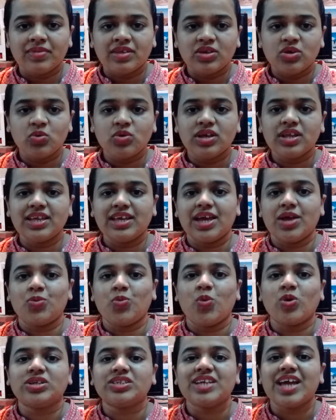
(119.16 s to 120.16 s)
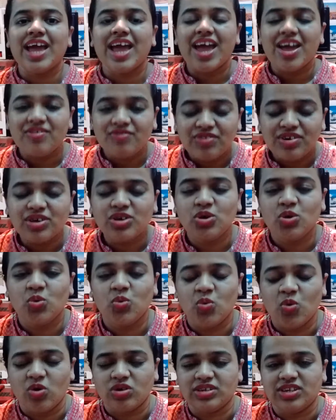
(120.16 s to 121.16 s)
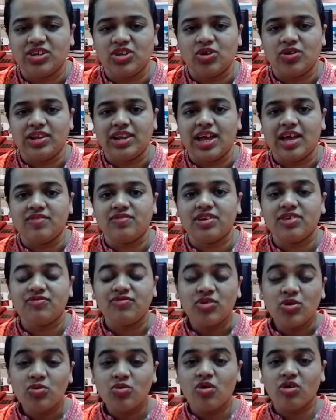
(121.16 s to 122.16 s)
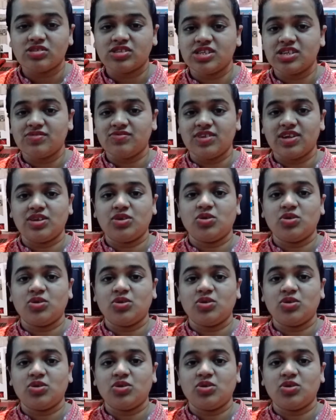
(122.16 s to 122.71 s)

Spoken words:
You can get whatever you want in your life if you concentrate